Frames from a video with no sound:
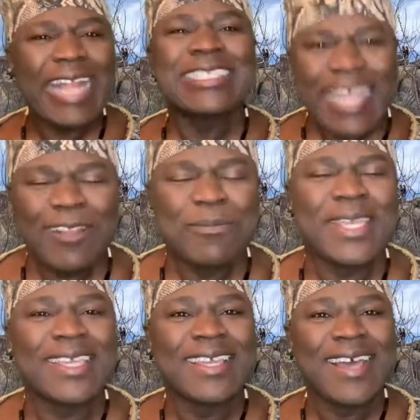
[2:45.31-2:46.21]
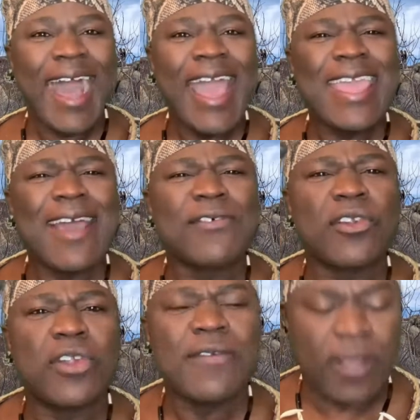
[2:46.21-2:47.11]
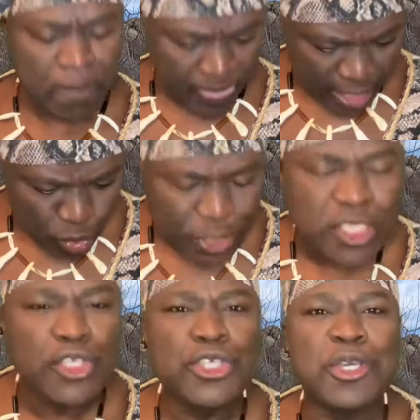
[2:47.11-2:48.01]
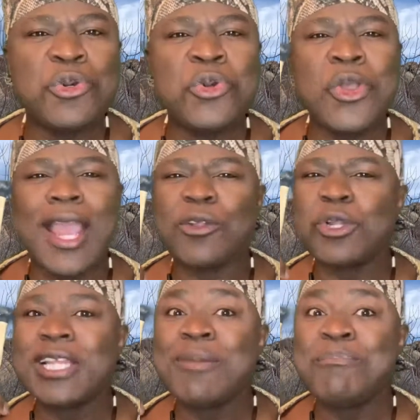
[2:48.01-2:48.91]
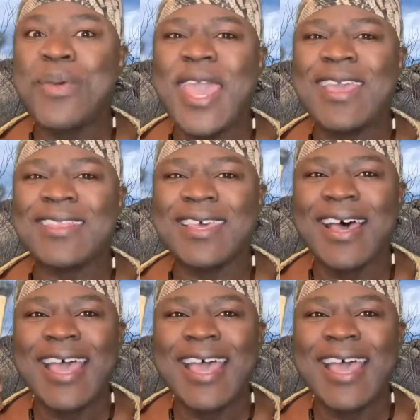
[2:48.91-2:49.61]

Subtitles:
Tell me, I have a river in which you can only bathe